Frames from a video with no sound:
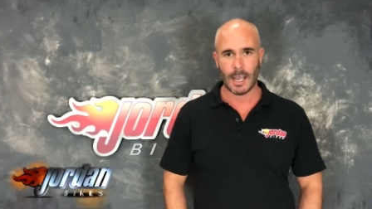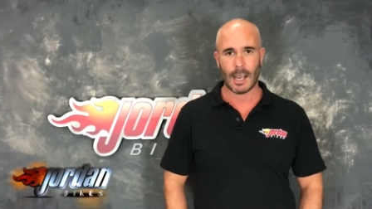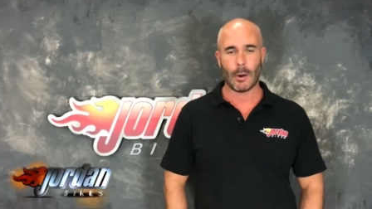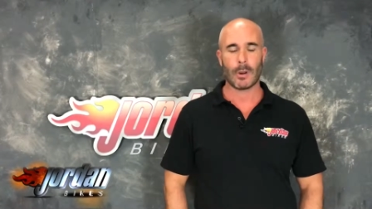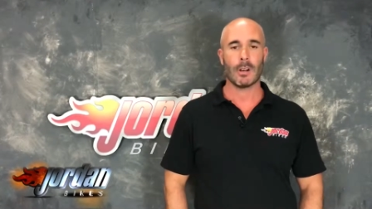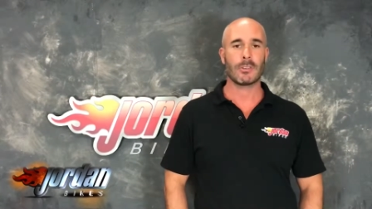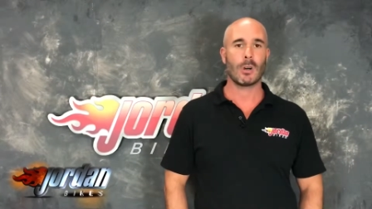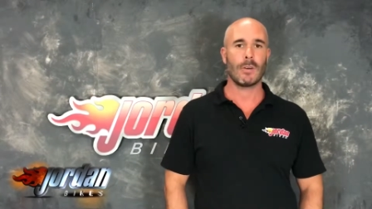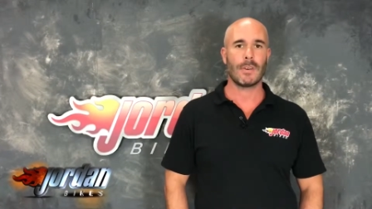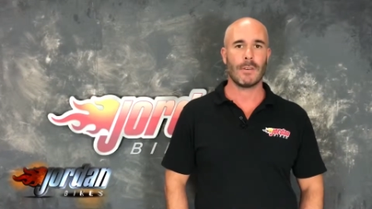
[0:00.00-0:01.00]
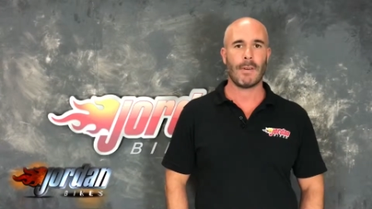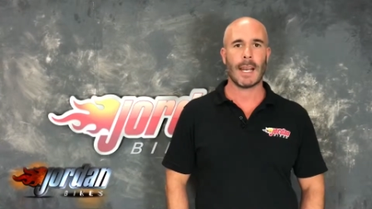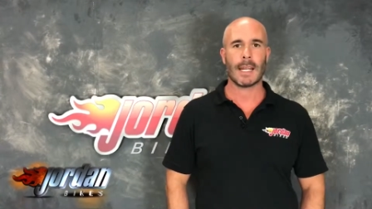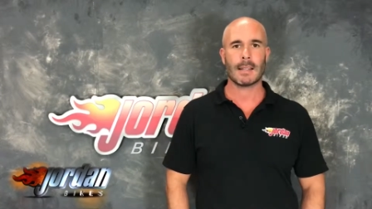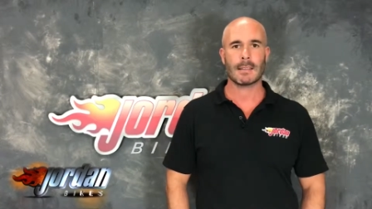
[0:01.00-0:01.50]
Uh, we also offer
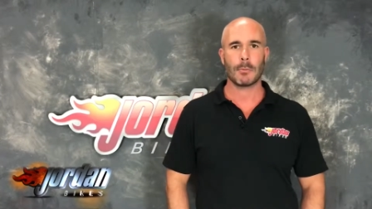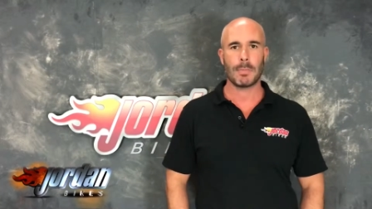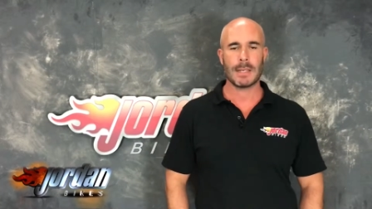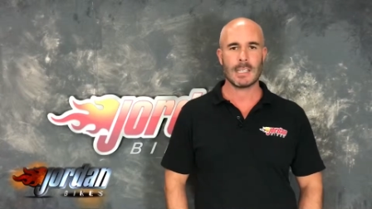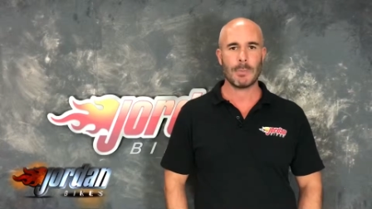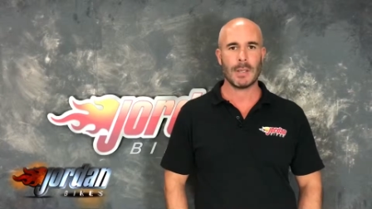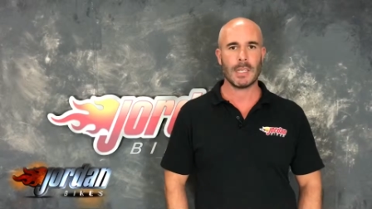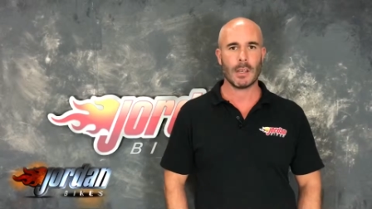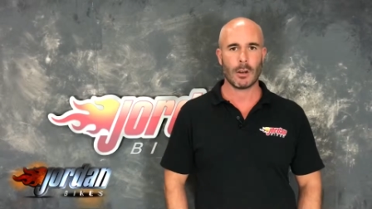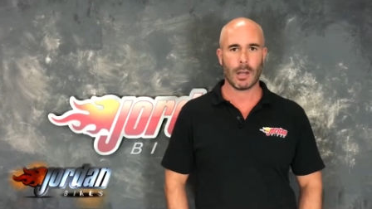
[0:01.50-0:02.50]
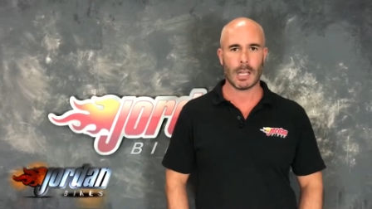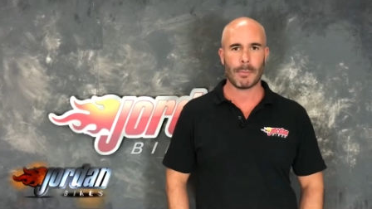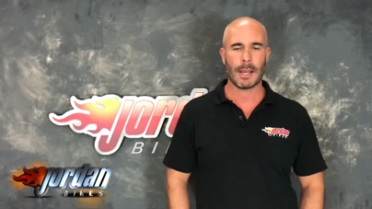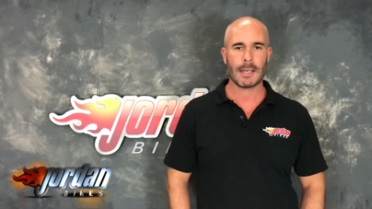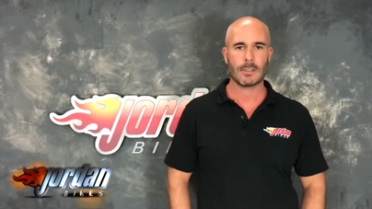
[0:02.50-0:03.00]
finance and PCP on all our
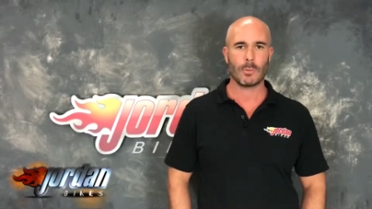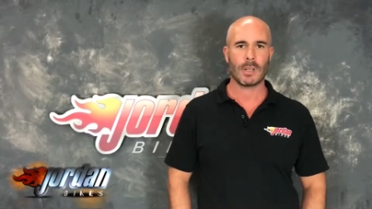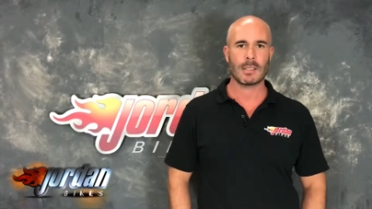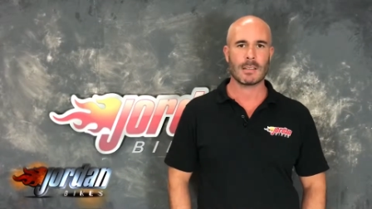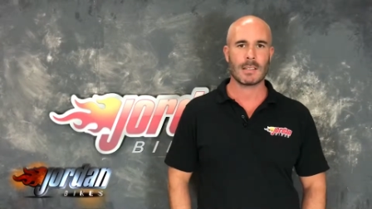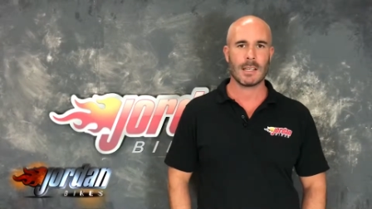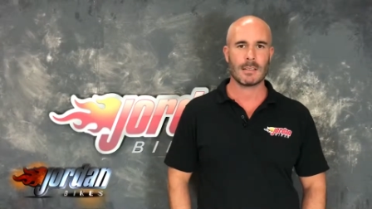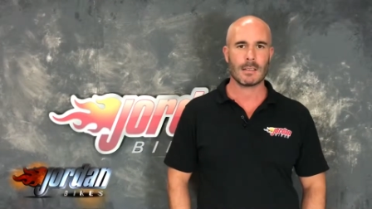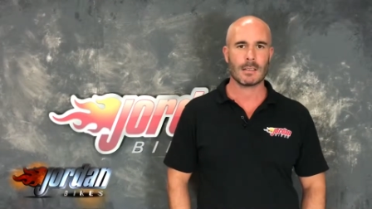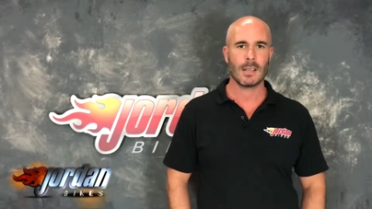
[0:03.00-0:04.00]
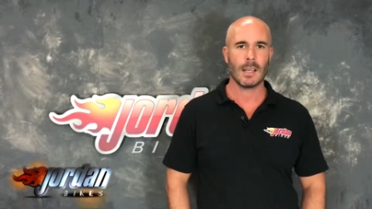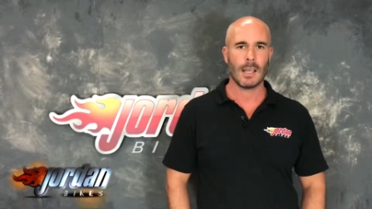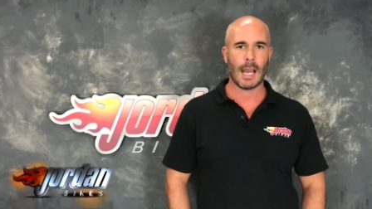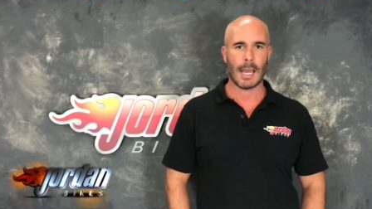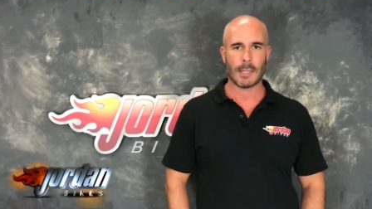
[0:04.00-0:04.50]
bikes subject to status
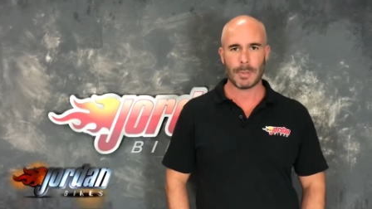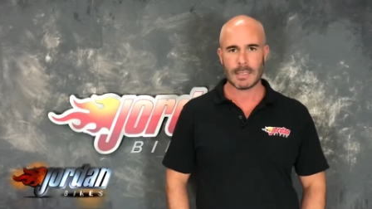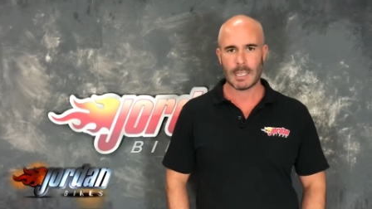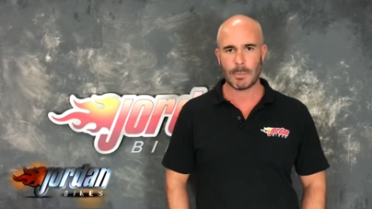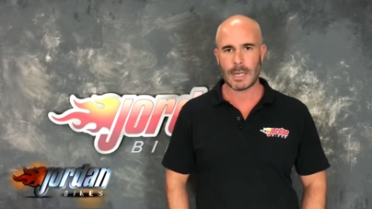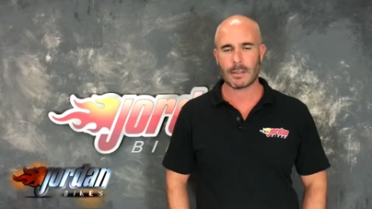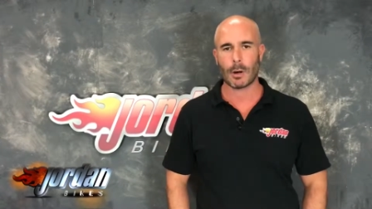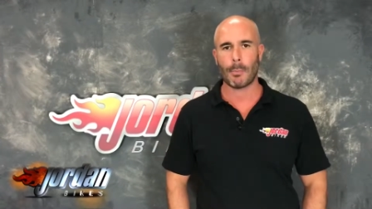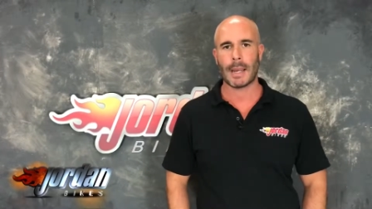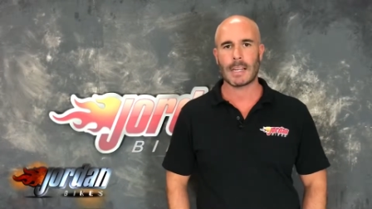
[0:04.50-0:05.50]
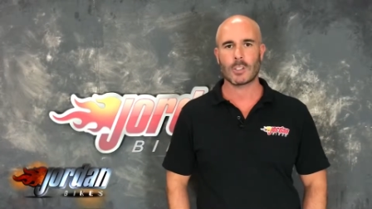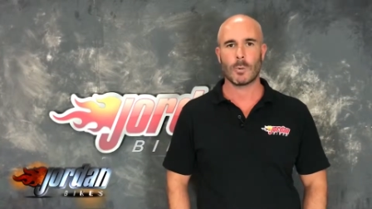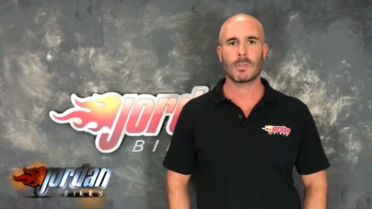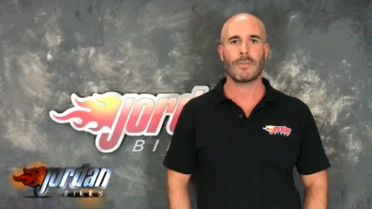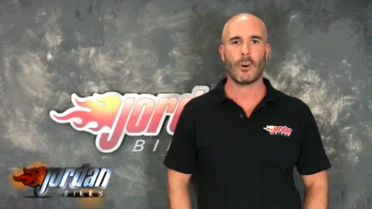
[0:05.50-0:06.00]
and the PCPs are on bikes
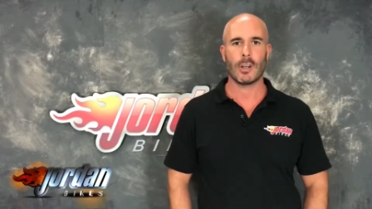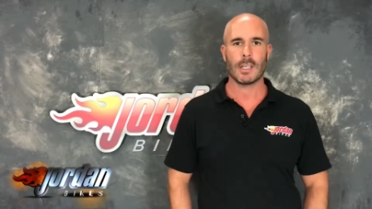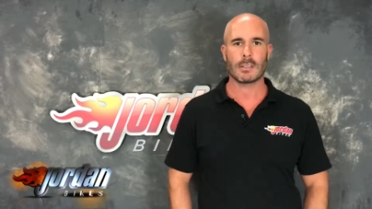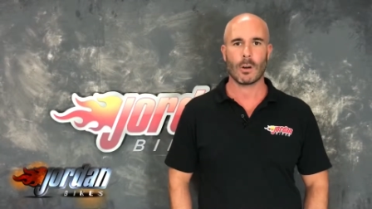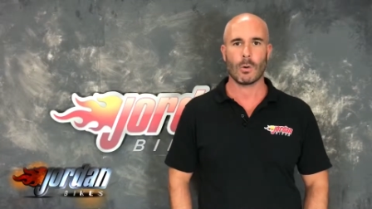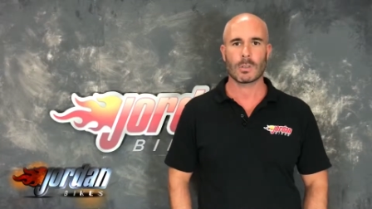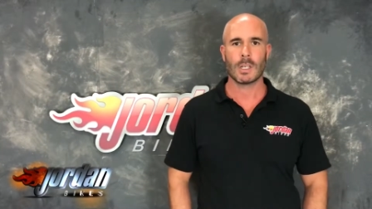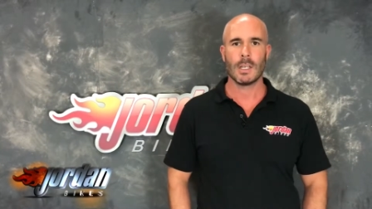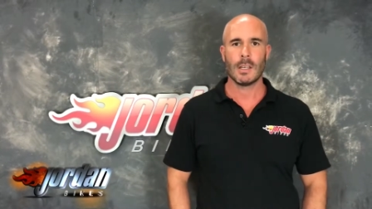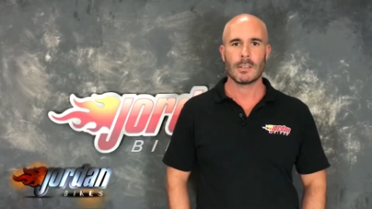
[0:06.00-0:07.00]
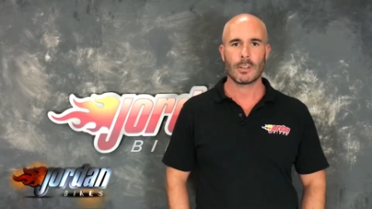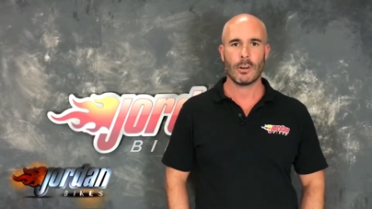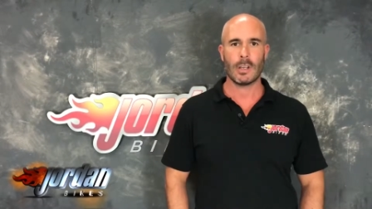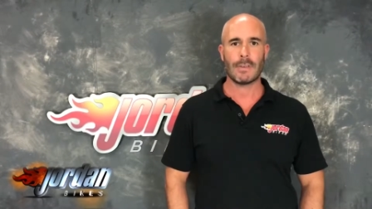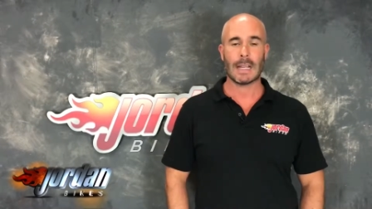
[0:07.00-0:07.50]
up to four years old.
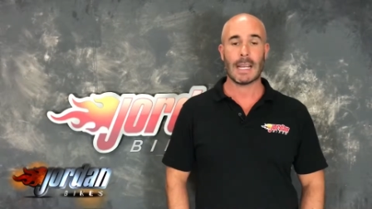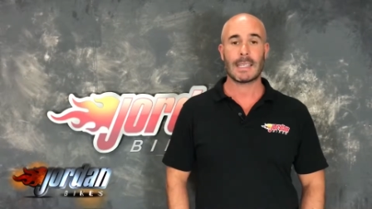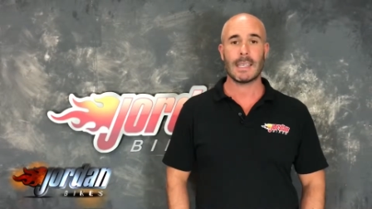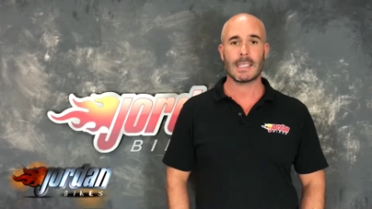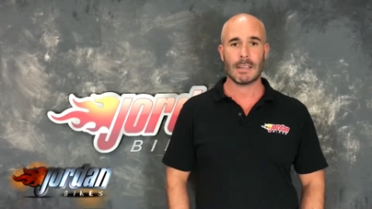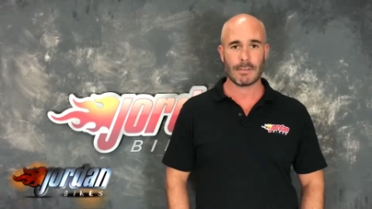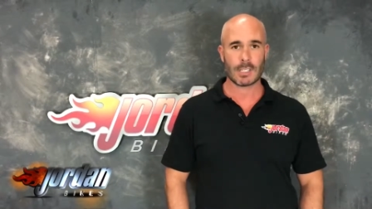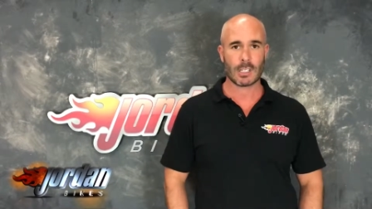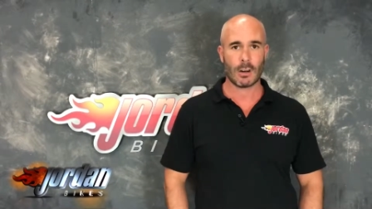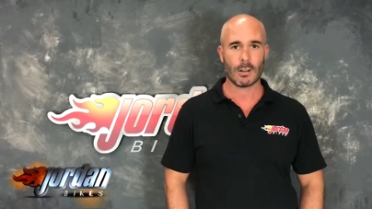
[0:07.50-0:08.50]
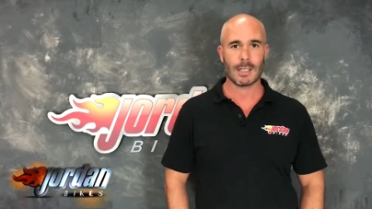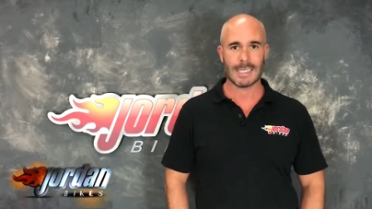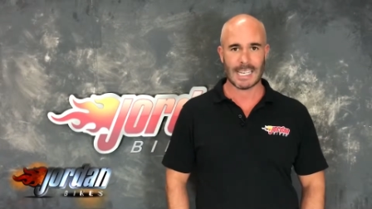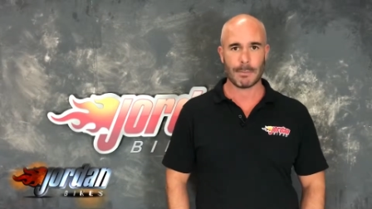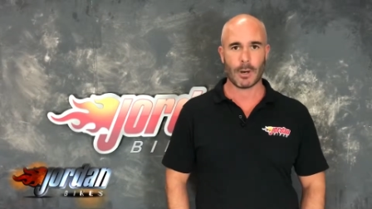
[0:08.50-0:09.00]
So if you like it, give us a call and
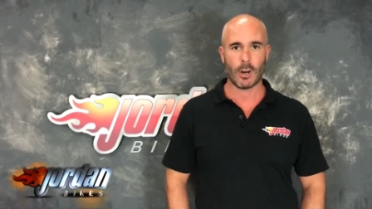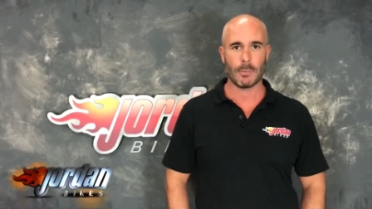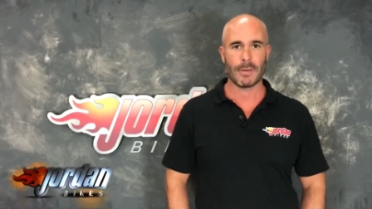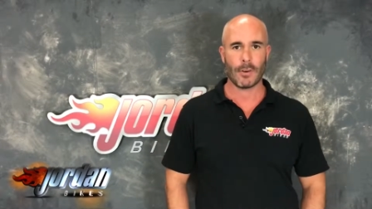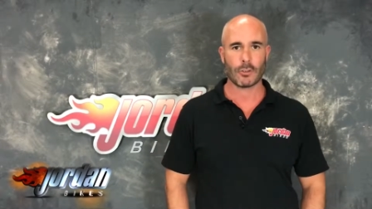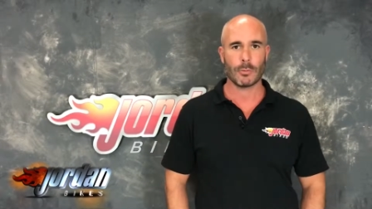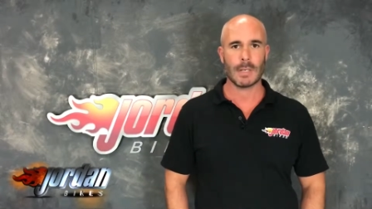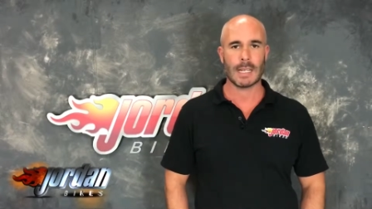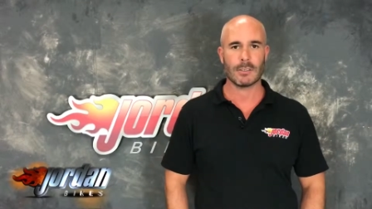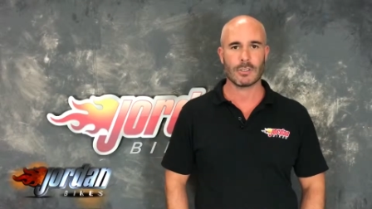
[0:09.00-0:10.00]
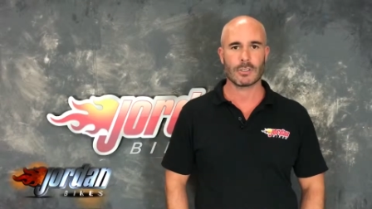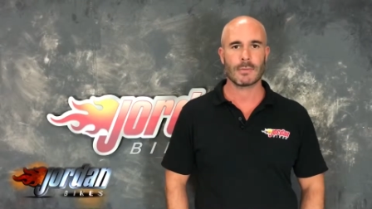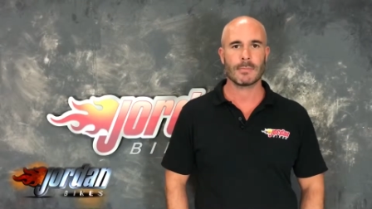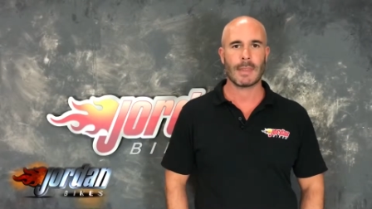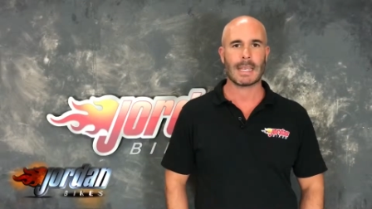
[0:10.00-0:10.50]
get it bought before somebody else does.
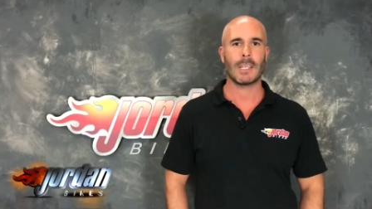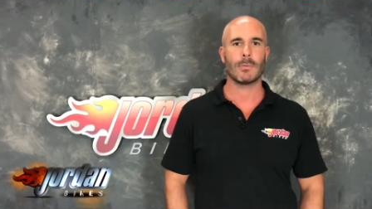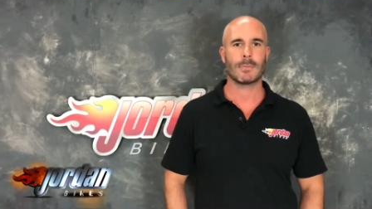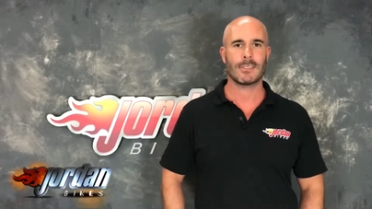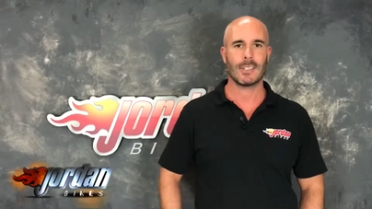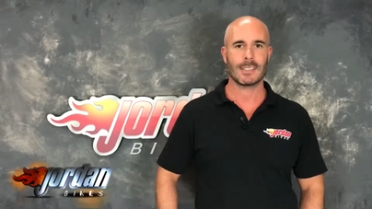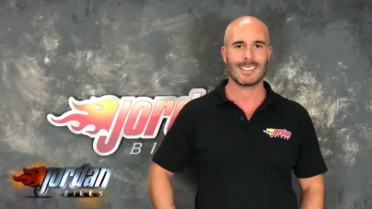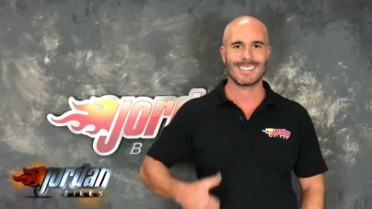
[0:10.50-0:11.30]
Thank you. Cheers.